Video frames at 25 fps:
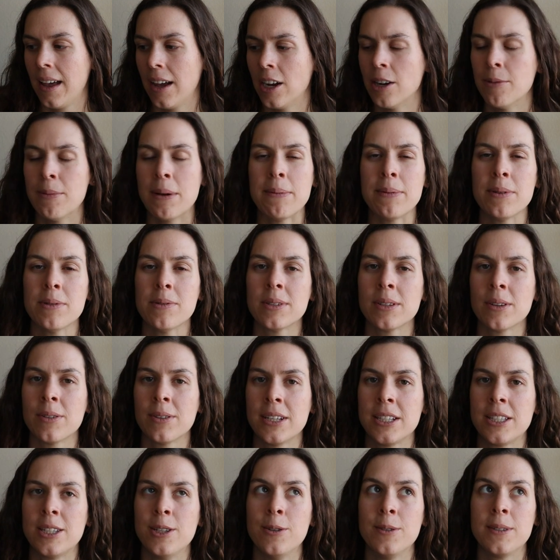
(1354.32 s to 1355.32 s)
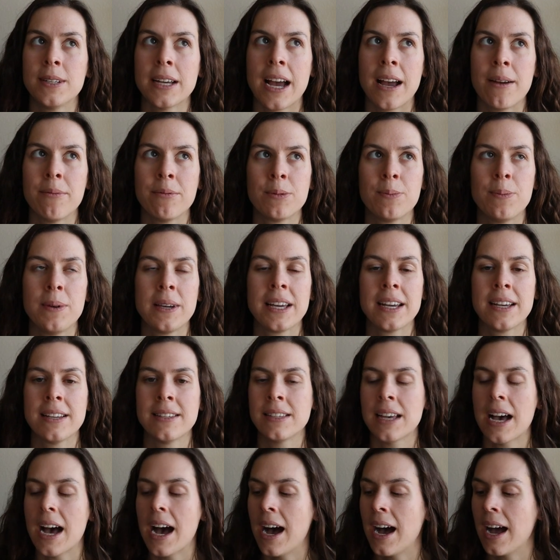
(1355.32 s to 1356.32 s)
or maybe it was only two times
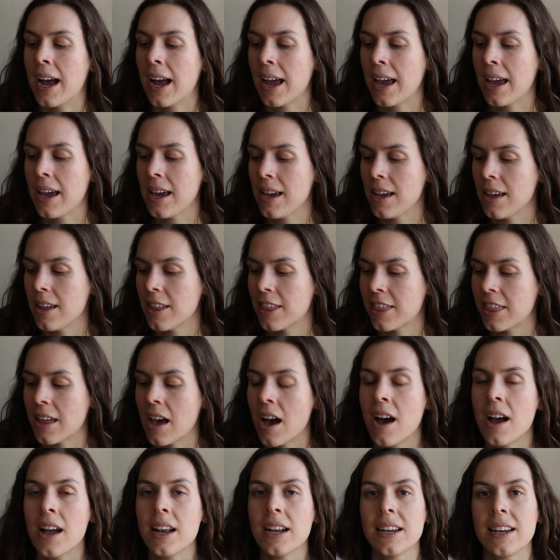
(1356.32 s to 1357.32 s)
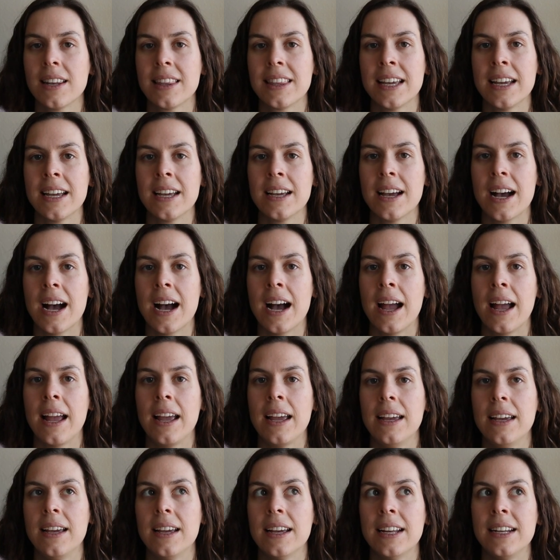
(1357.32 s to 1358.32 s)
because I thought that
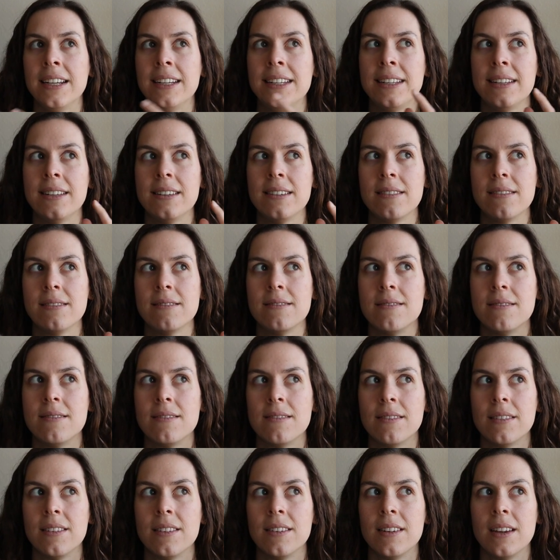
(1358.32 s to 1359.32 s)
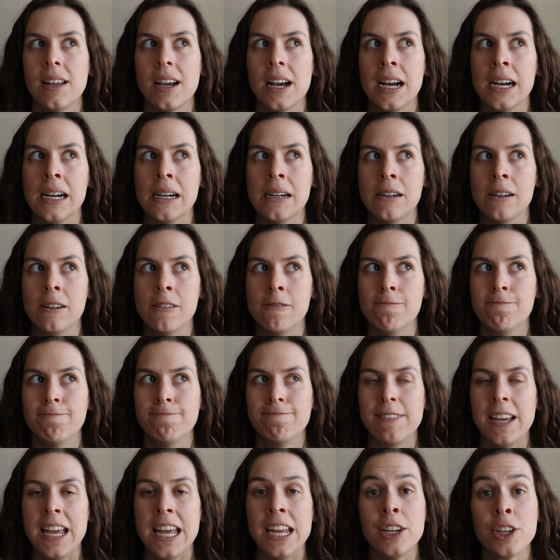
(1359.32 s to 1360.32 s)
I had um,
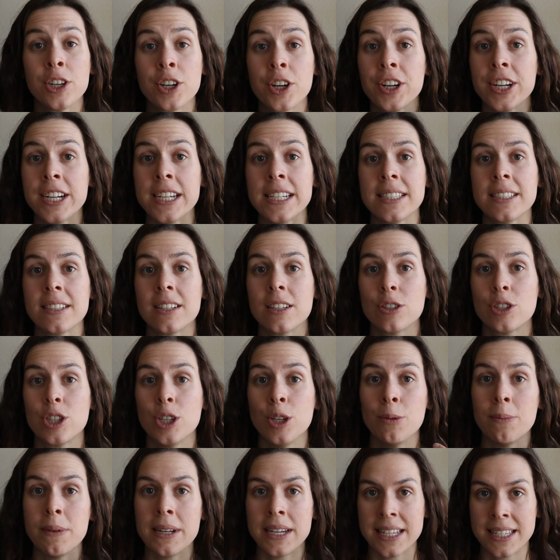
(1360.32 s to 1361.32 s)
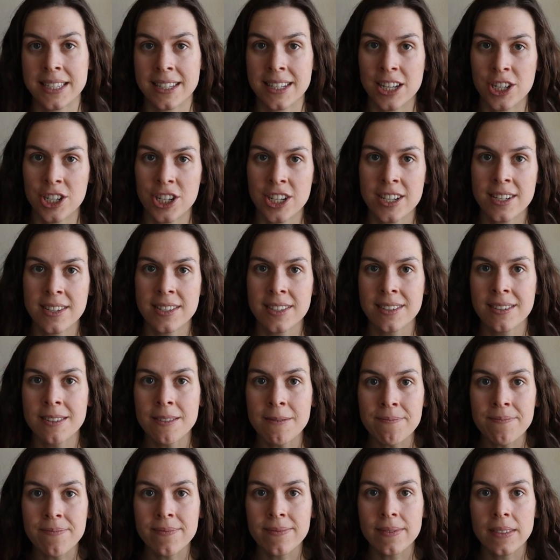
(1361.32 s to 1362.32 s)
increased too many stitches.
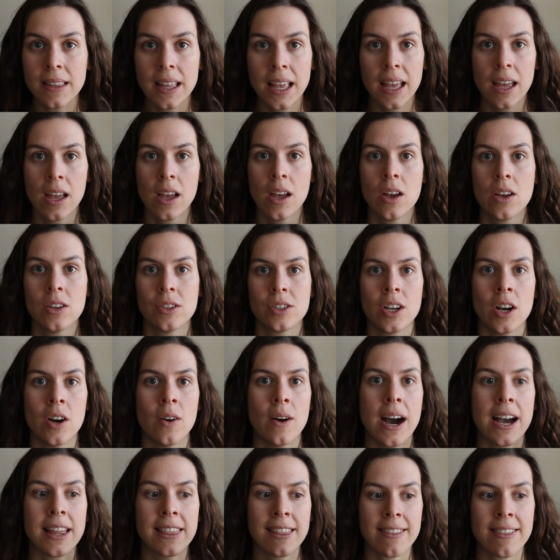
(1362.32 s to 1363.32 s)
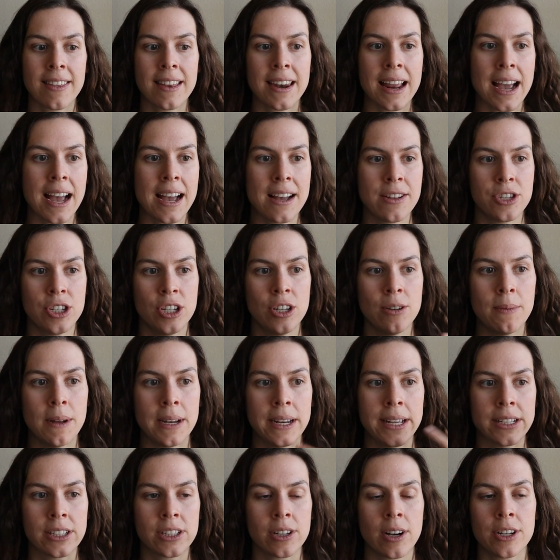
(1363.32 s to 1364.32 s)
So I thought that I had too
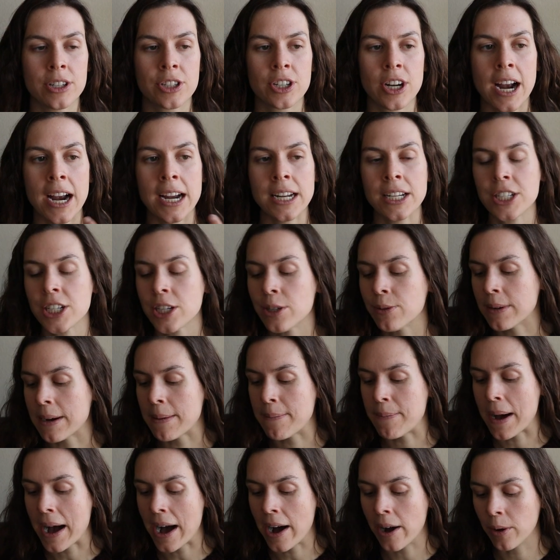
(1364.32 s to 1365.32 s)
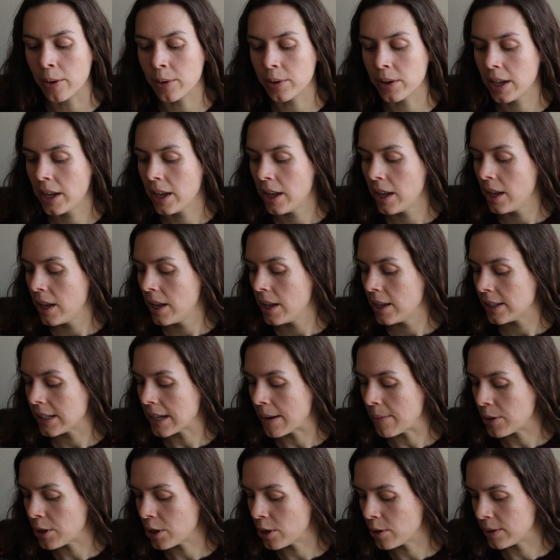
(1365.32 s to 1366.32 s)
many, so I was trying to rip out
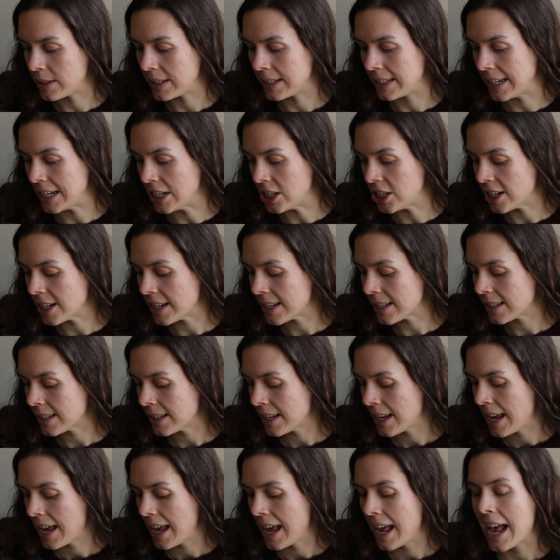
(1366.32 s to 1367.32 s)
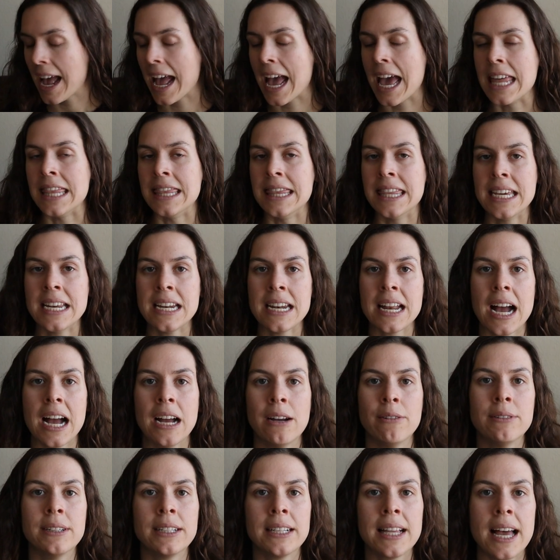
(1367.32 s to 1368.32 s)
some of those stitches. And then
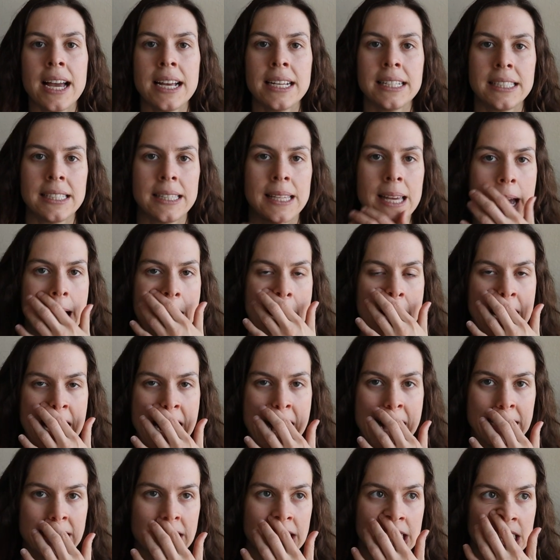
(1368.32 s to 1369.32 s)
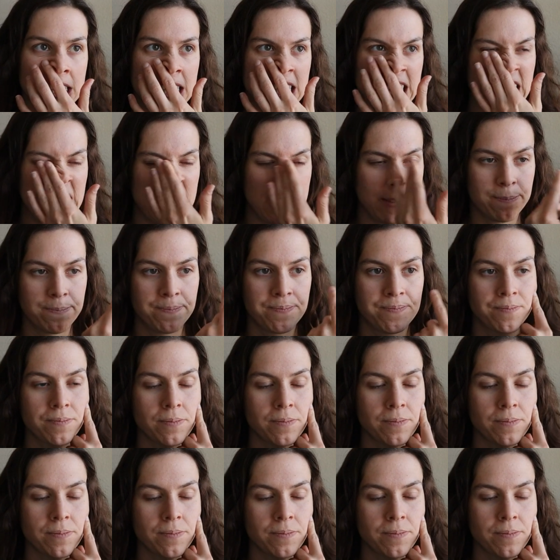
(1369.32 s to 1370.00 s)
I realized that I actually